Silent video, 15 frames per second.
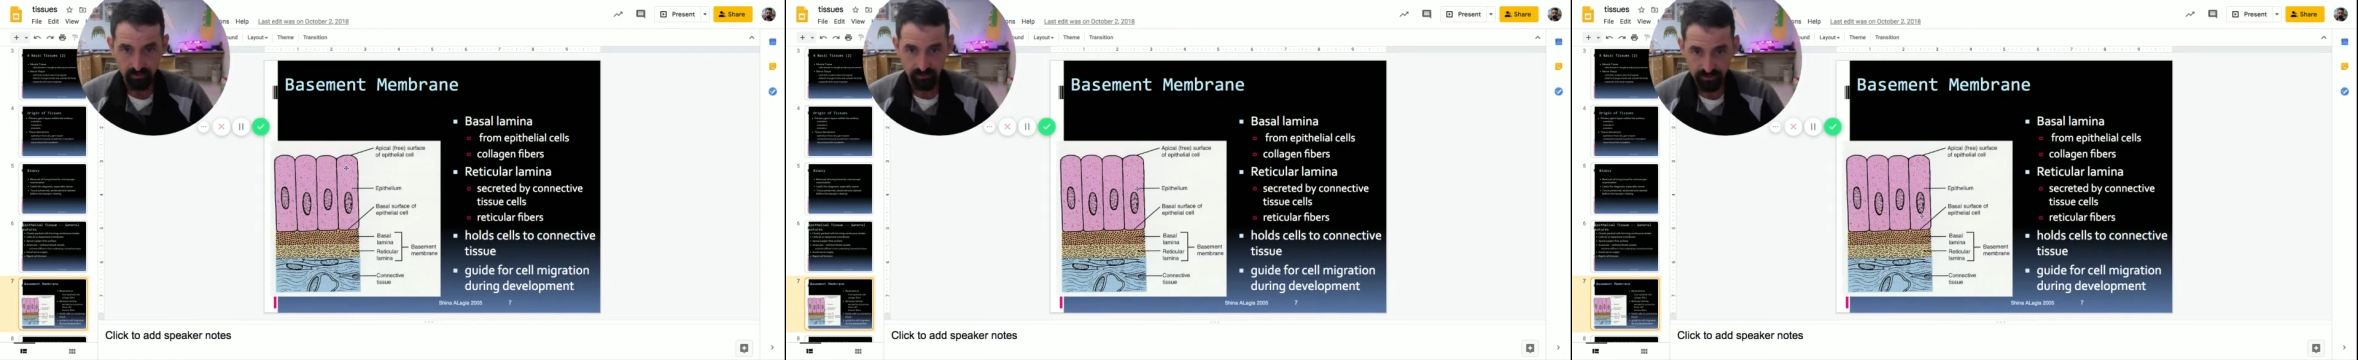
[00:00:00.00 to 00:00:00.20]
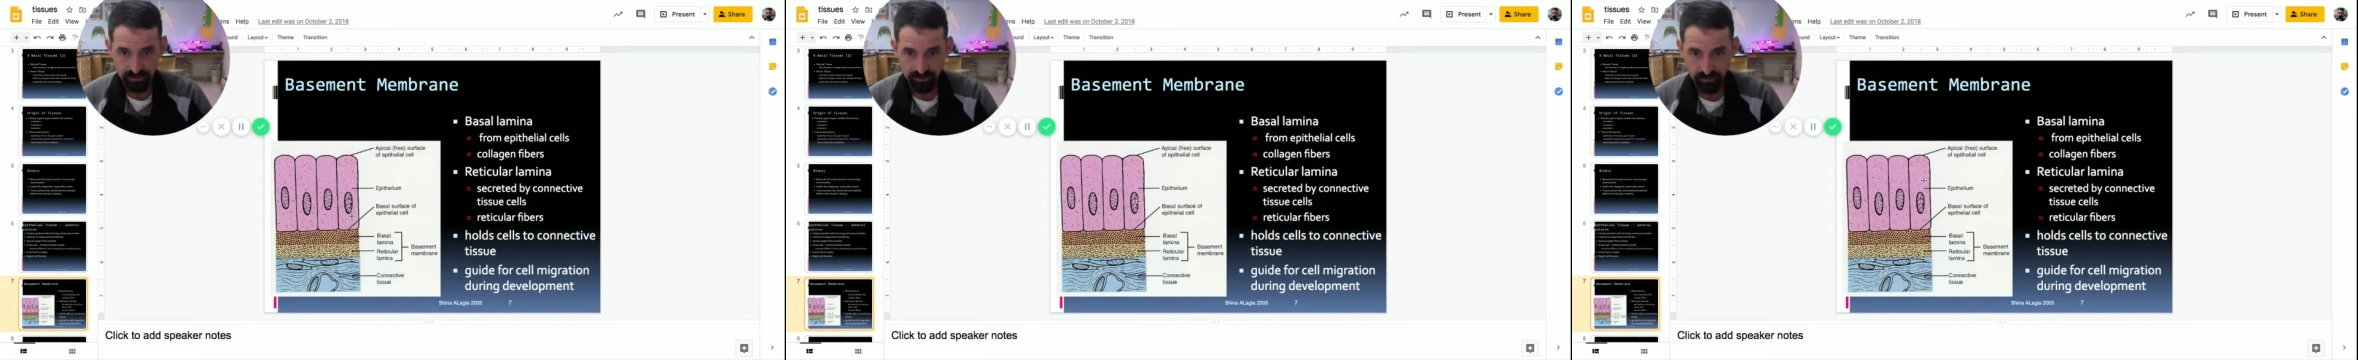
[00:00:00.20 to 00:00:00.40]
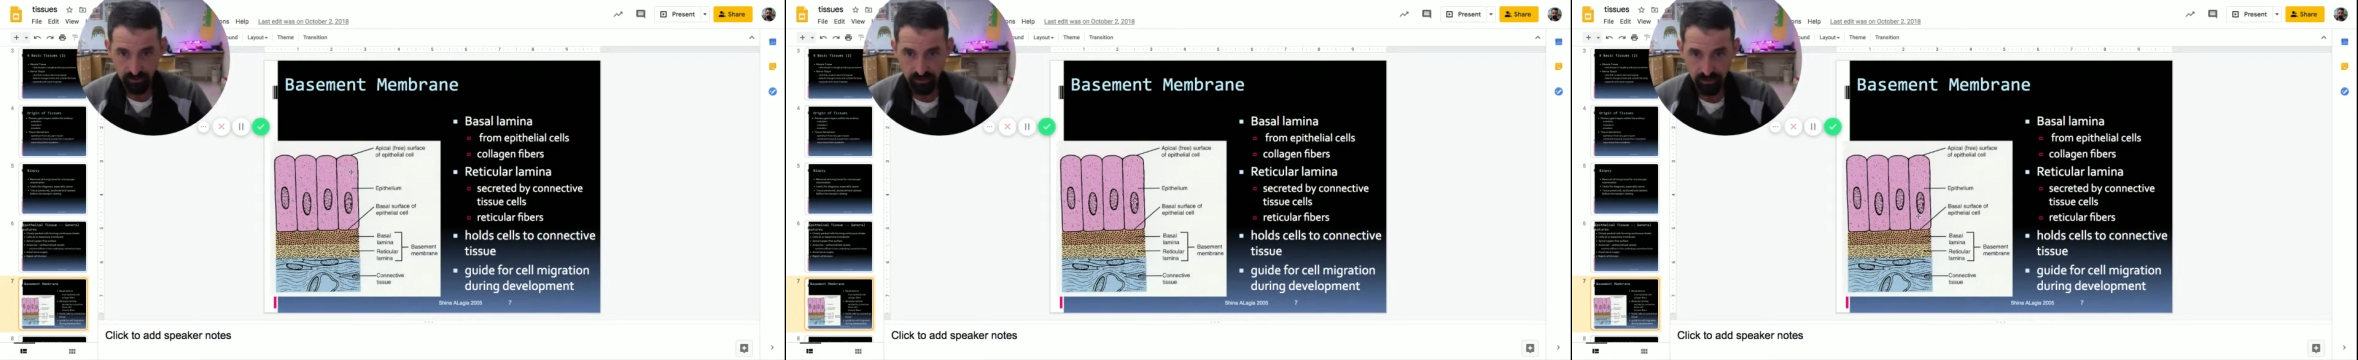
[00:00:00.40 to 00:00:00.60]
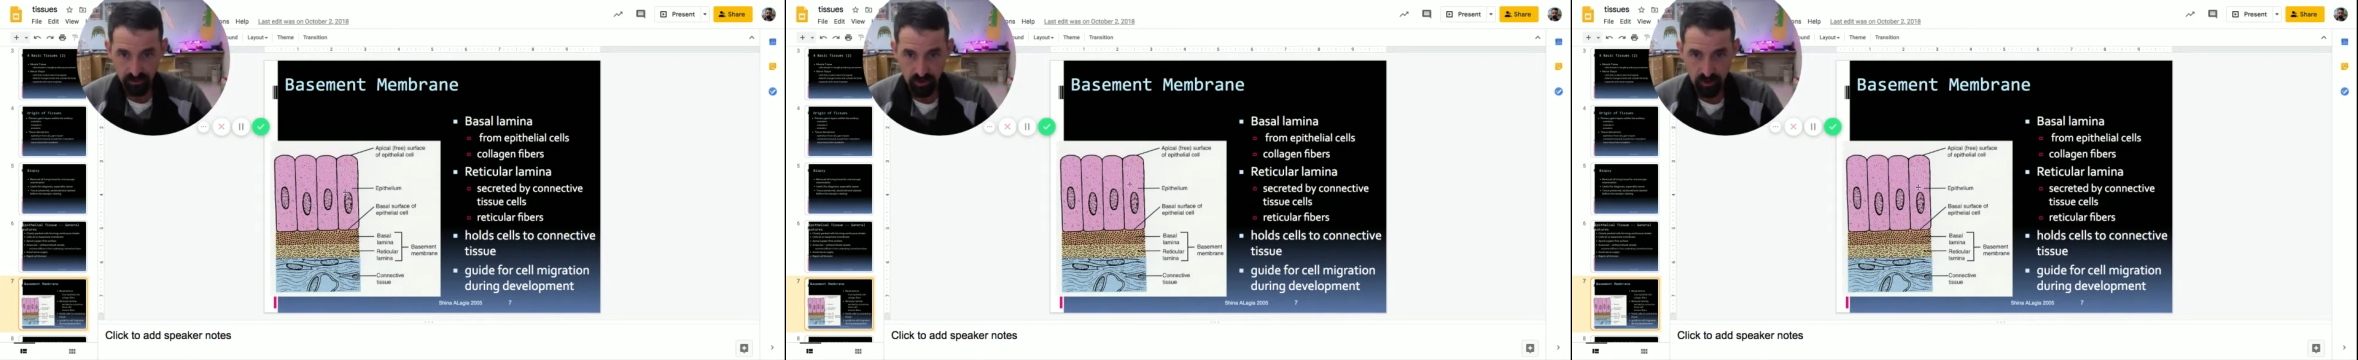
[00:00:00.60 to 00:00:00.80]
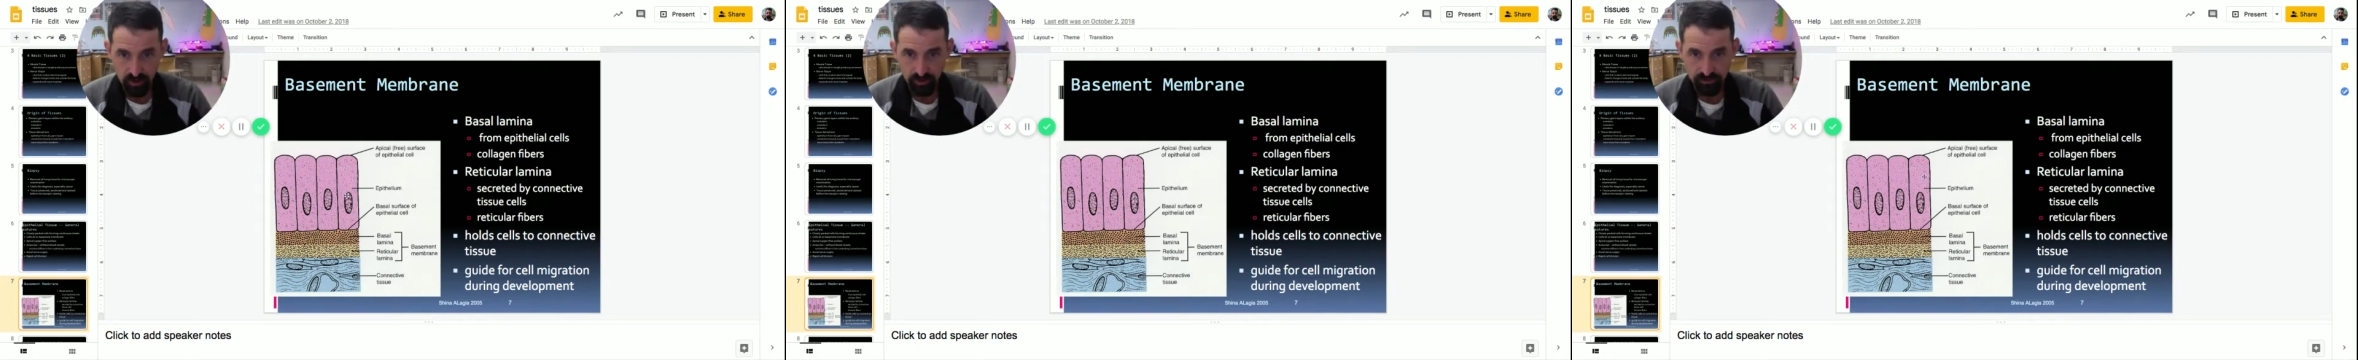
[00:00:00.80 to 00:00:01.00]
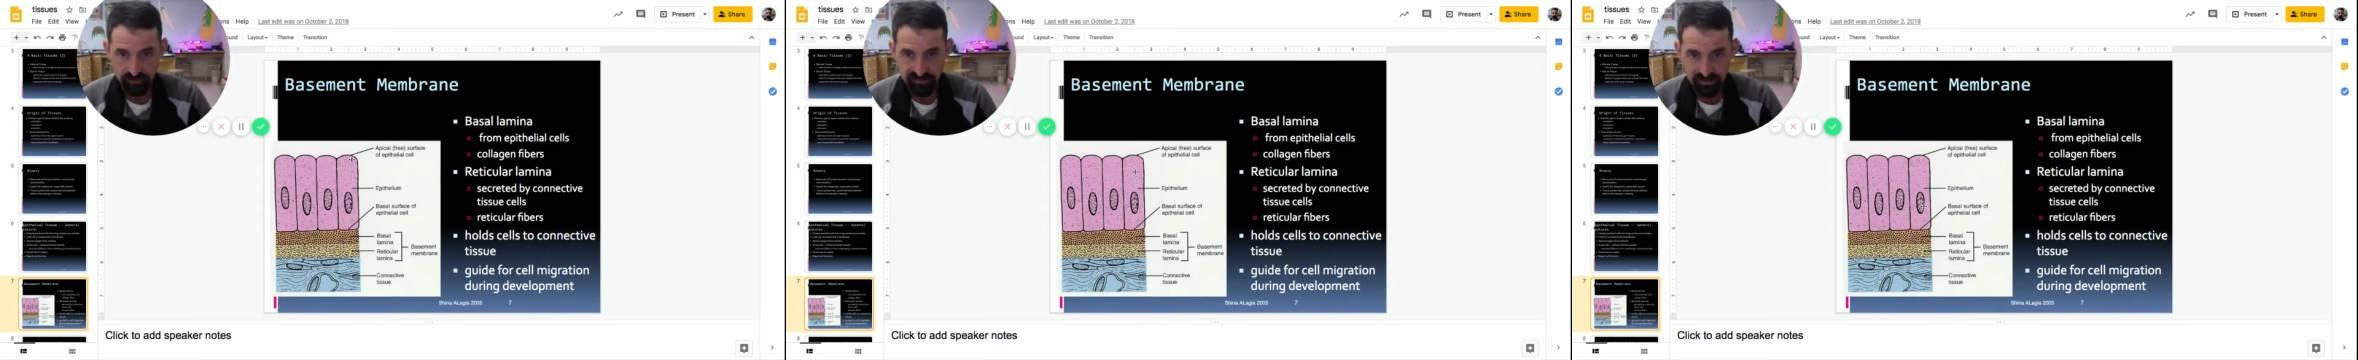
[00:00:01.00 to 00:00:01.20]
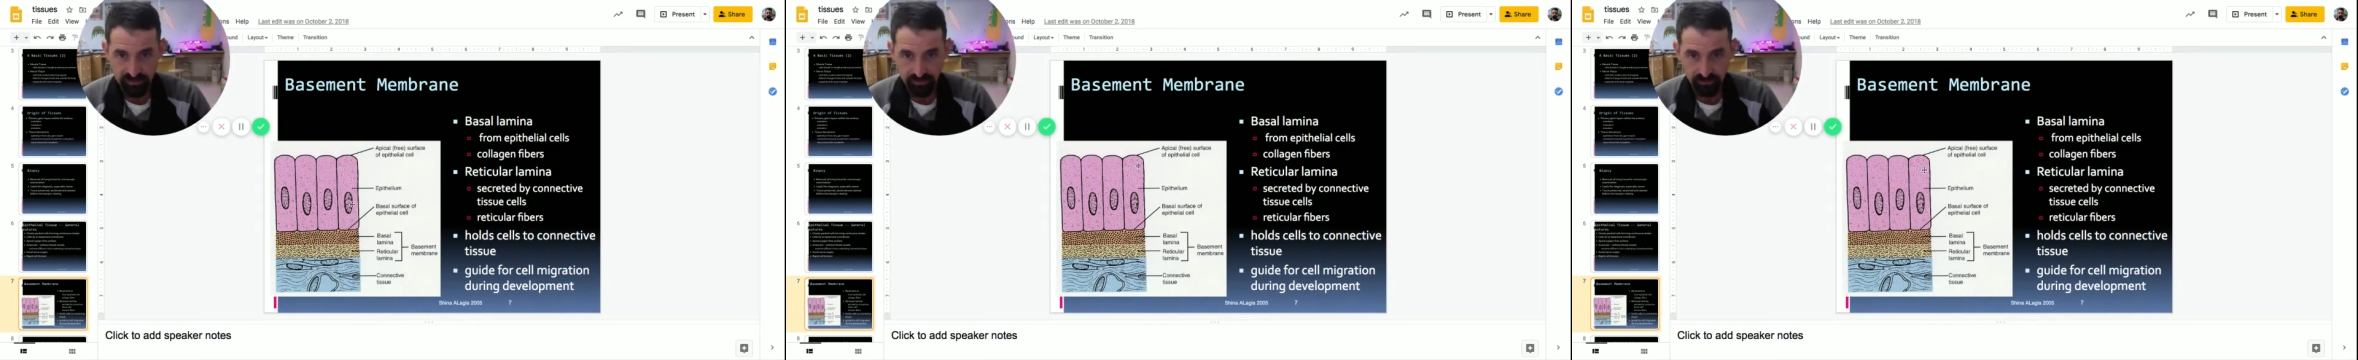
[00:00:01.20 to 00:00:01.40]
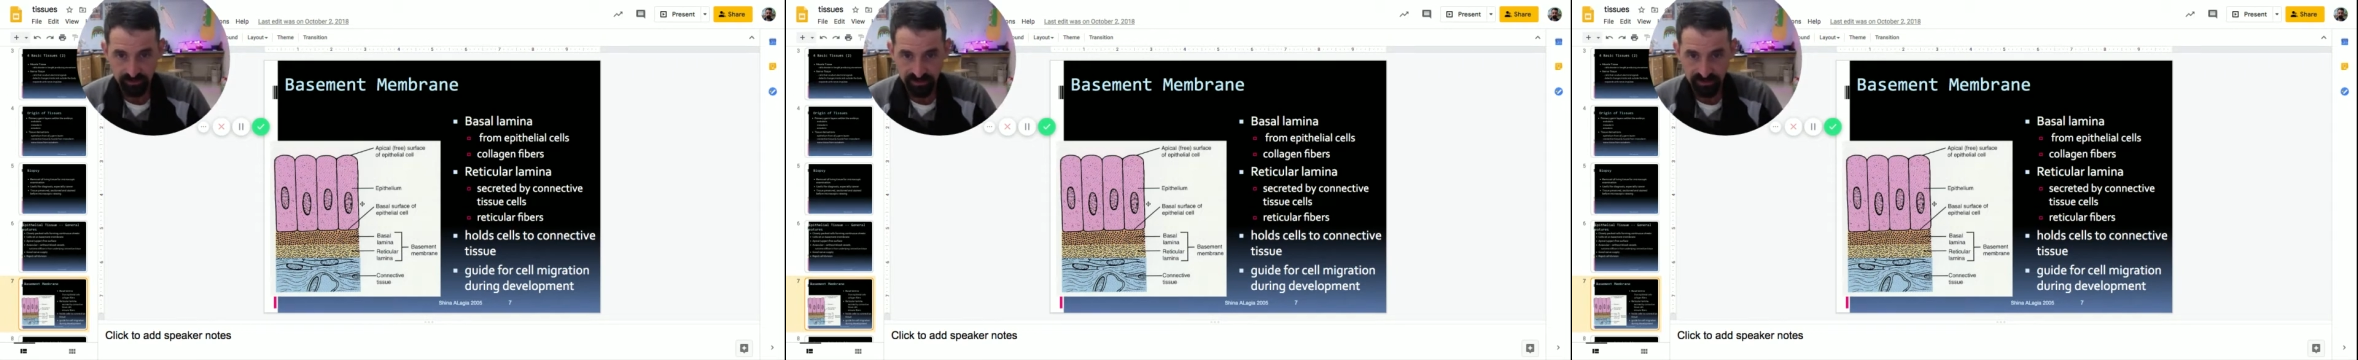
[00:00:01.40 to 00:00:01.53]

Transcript: here are our single